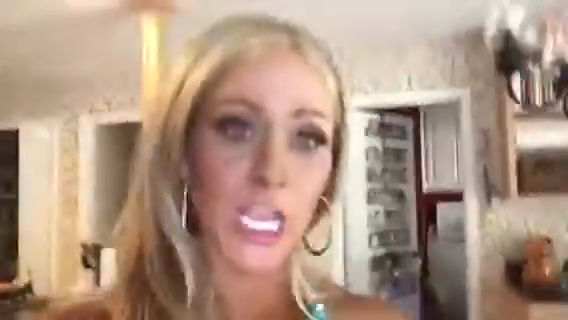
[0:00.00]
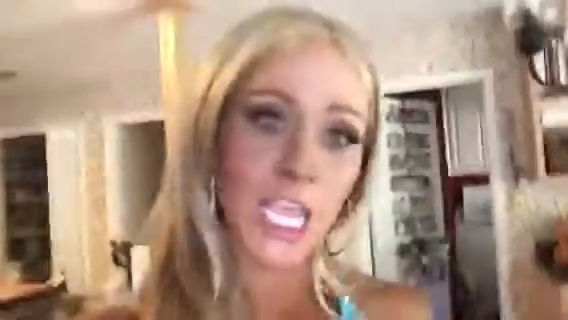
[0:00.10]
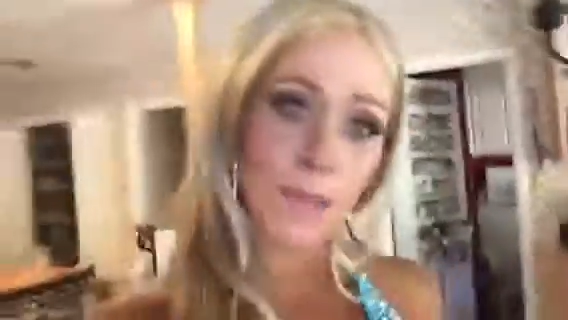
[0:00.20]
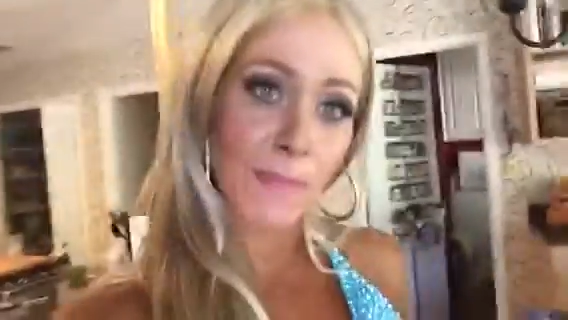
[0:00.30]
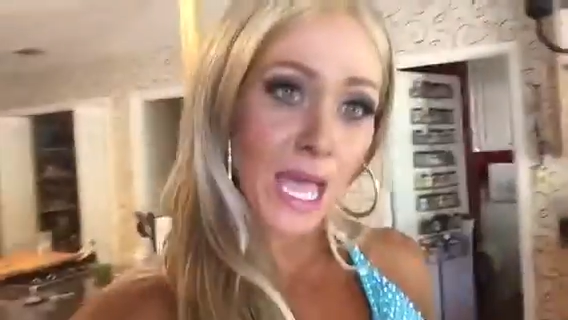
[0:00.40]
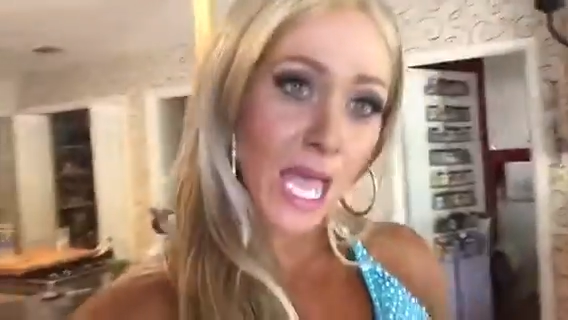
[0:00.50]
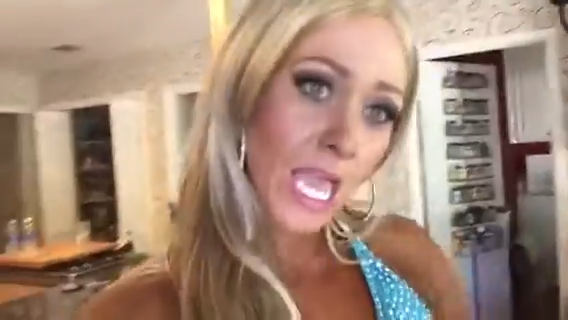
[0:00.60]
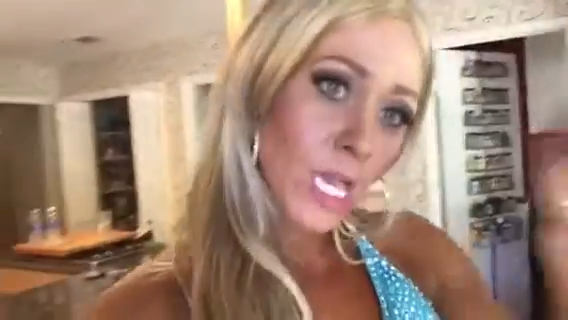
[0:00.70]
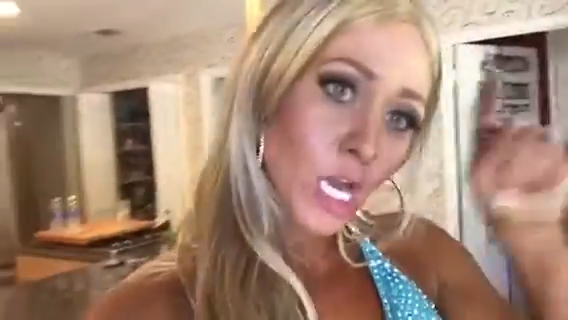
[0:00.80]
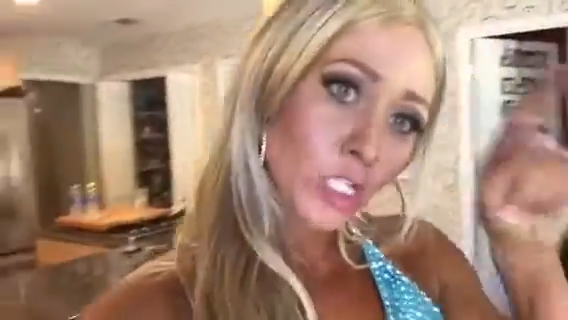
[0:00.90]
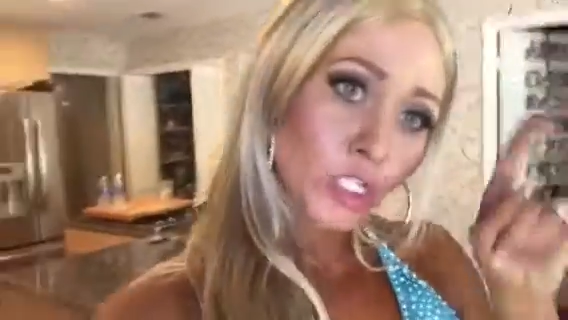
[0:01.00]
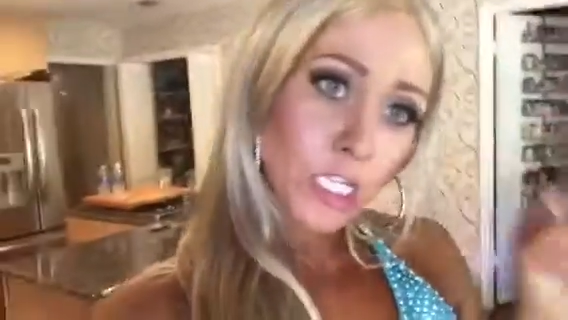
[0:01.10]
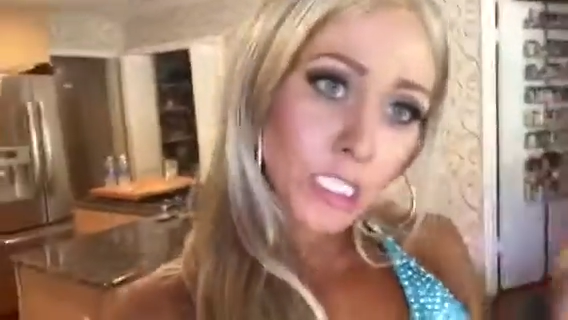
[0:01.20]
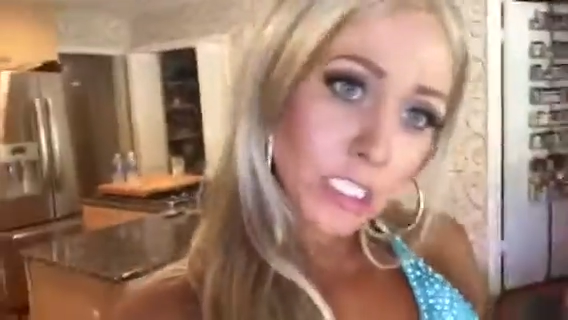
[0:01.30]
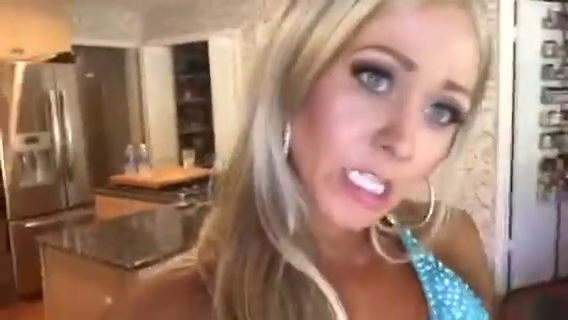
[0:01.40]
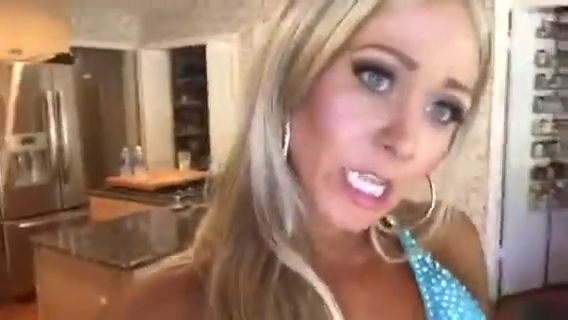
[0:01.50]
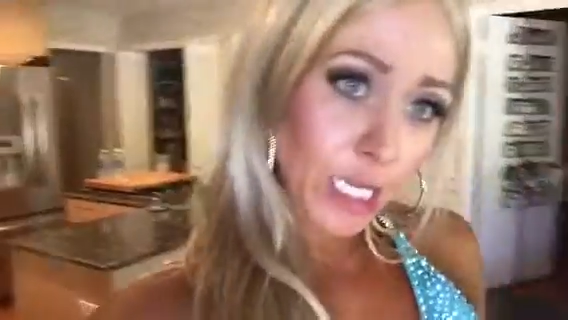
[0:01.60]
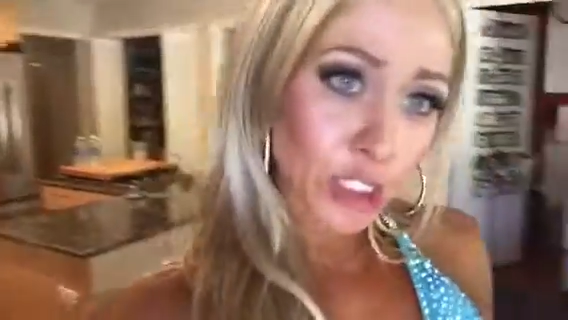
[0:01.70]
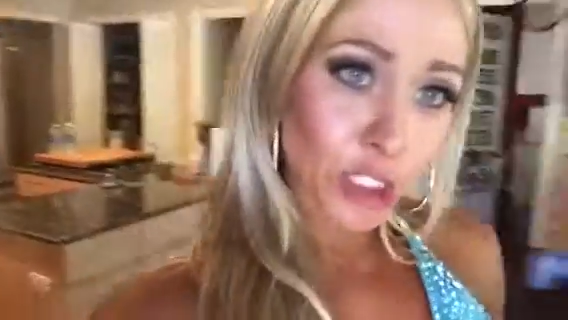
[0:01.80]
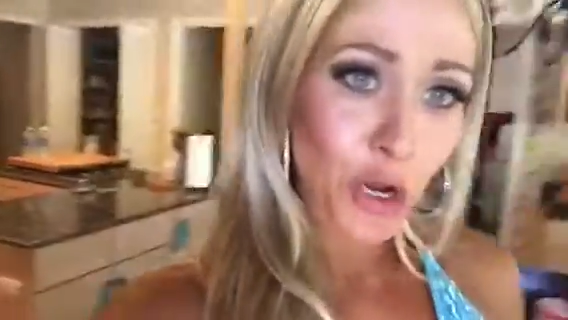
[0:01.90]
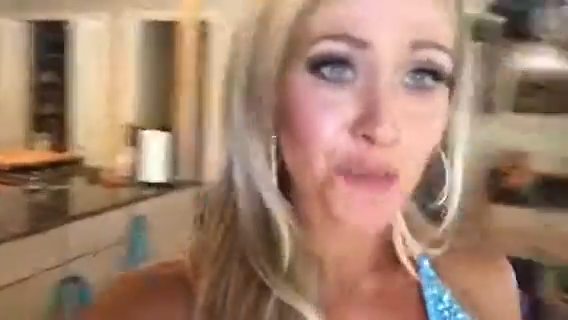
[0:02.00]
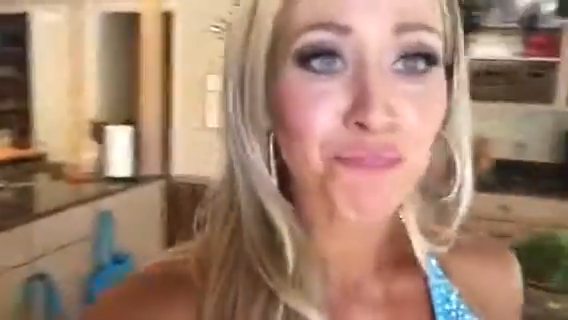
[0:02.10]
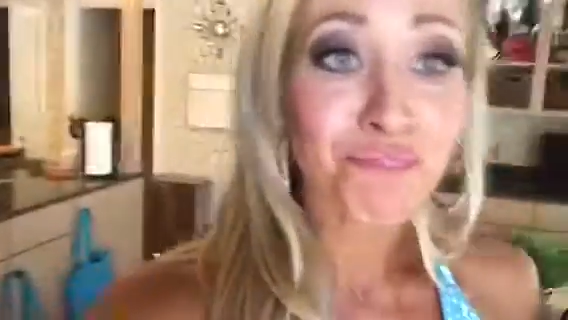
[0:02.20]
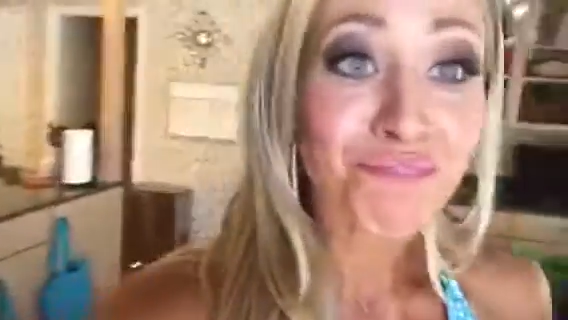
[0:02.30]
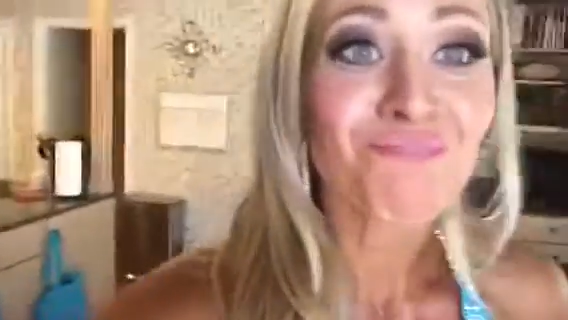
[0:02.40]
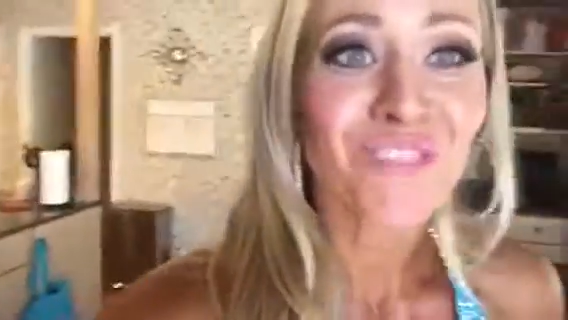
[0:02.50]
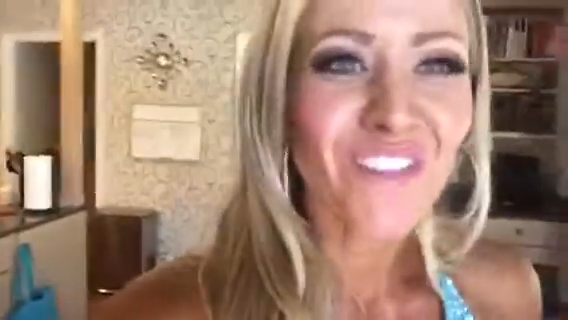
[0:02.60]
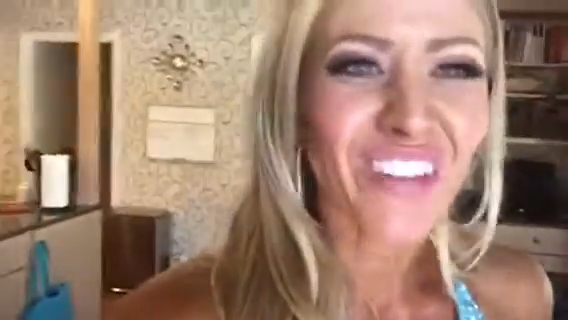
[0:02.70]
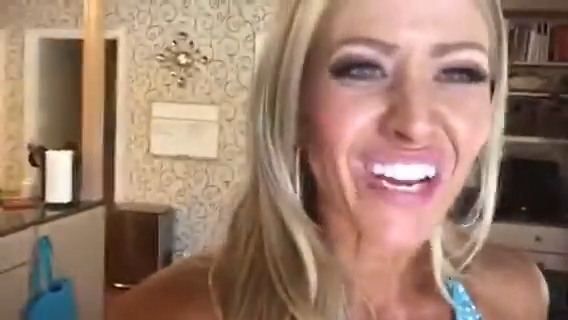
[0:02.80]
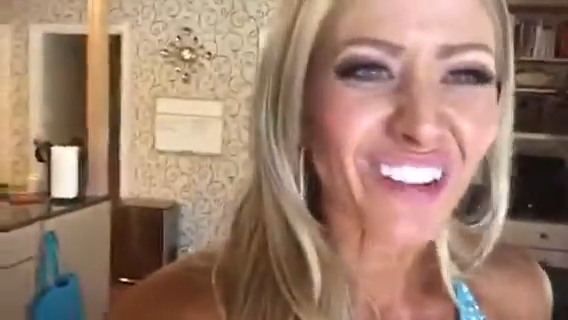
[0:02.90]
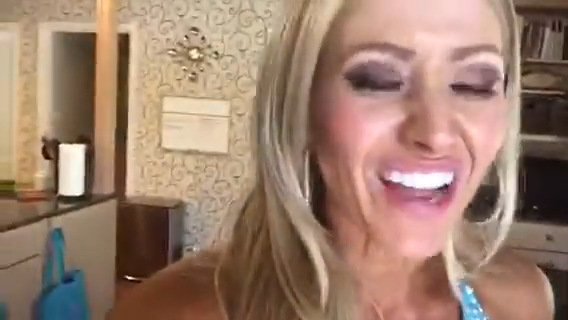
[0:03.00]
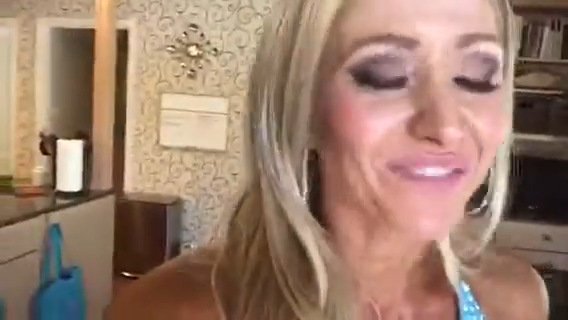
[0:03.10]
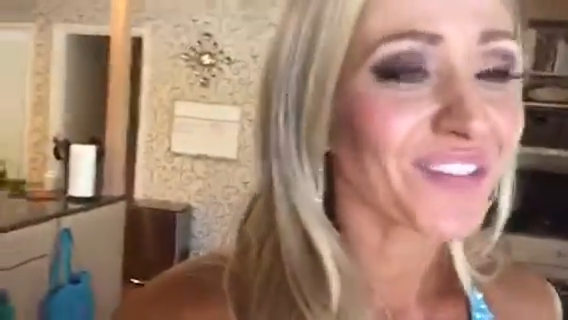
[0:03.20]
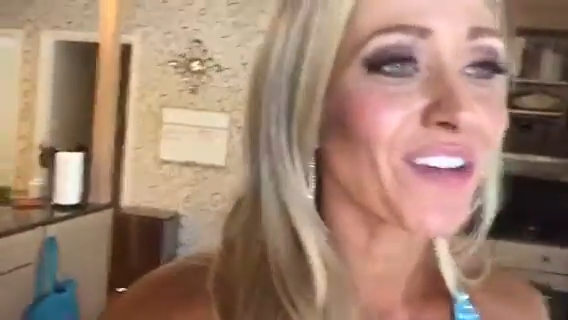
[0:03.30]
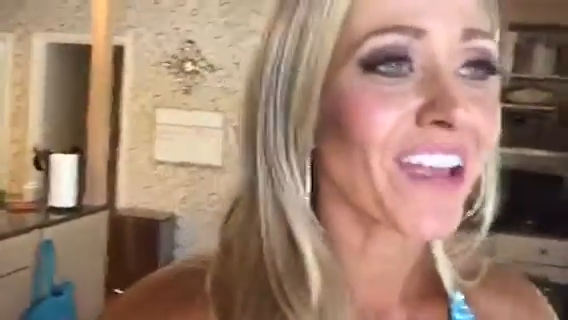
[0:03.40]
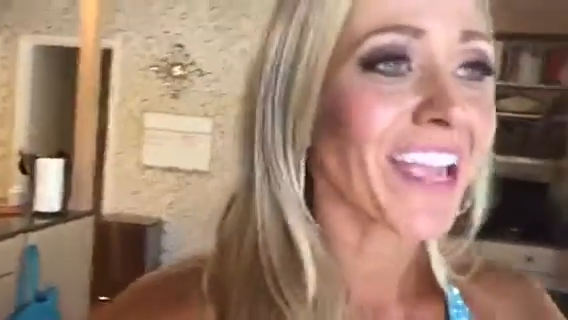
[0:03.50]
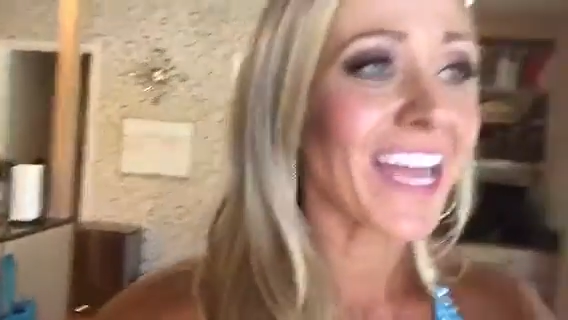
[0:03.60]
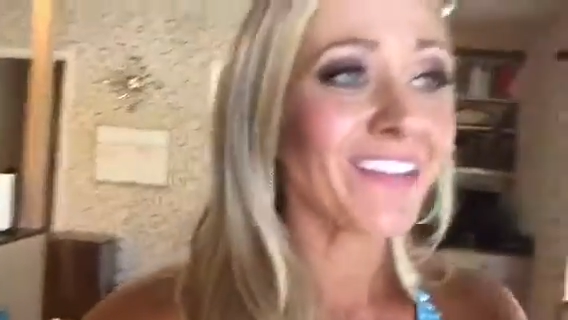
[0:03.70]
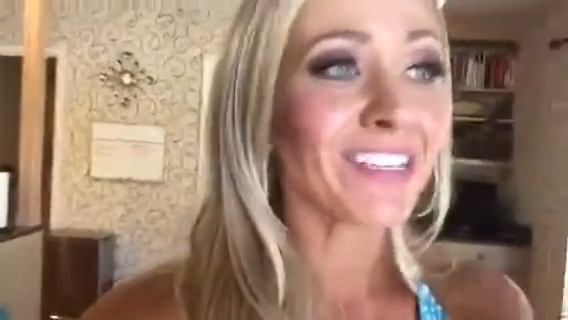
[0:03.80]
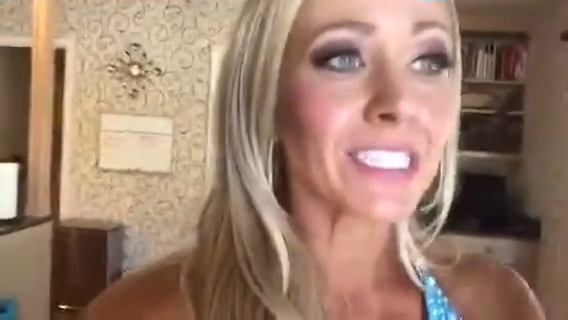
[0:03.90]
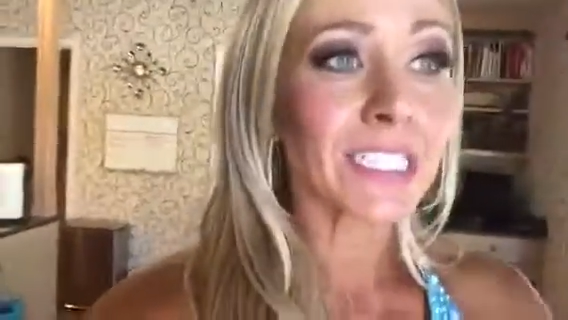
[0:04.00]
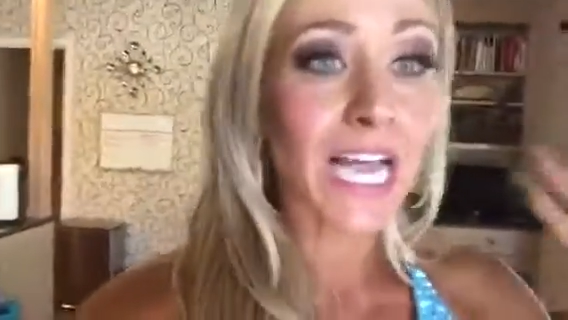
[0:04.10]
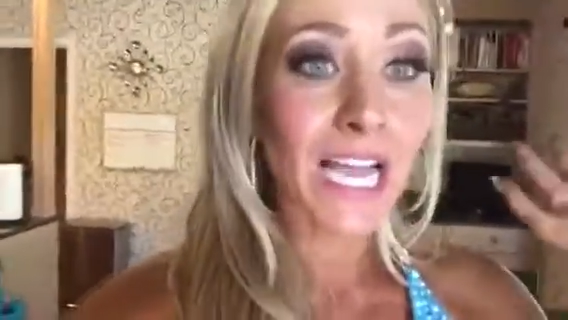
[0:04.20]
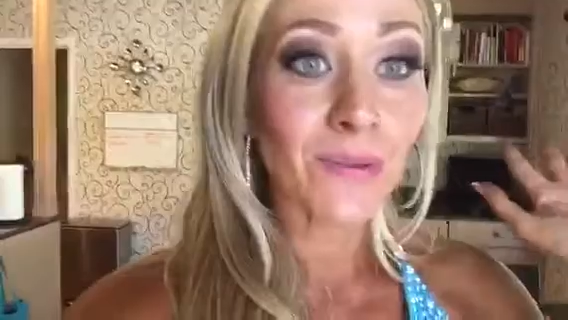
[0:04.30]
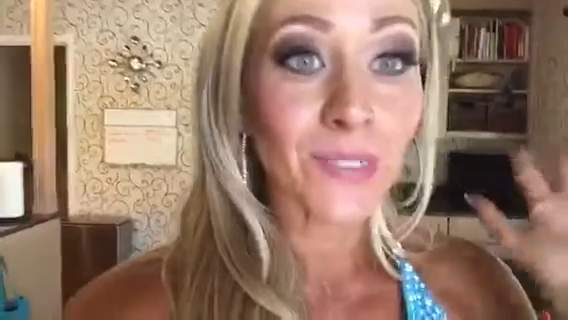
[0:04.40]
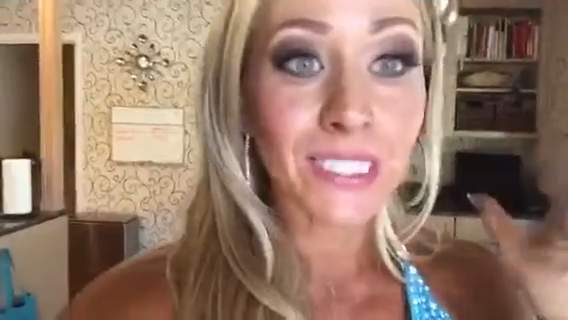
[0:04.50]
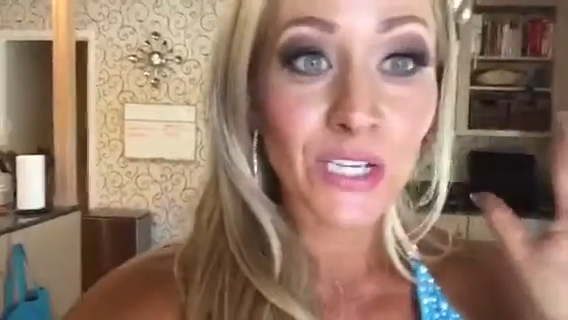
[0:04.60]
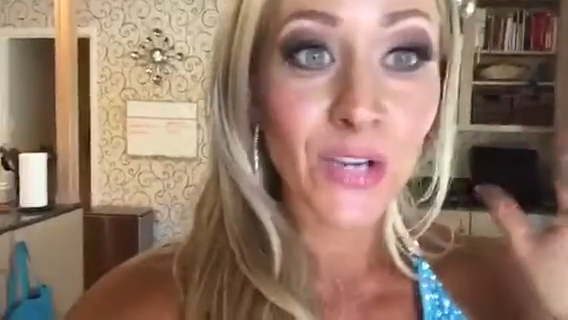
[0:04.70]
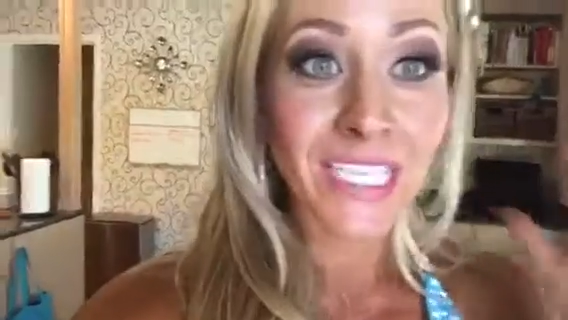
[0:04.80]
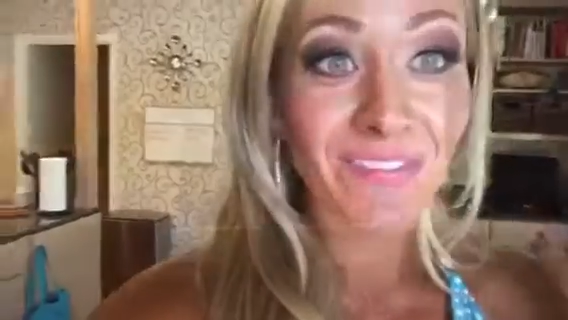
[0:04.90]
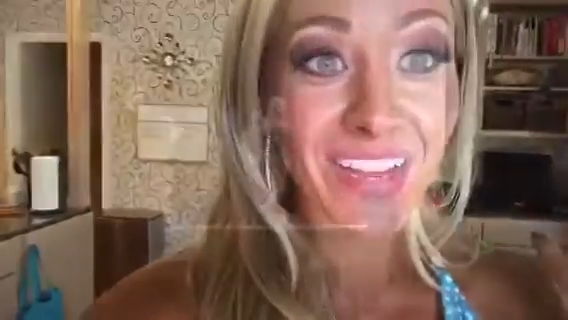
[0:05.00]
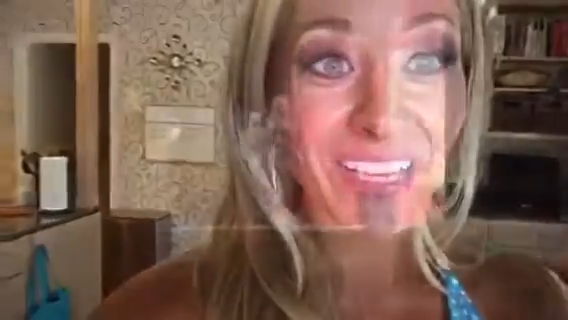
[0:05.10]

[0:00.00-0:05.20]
taken by Got Your Tickets to the Gun Show. Funny, right? Okay, anyways, I will see you guys at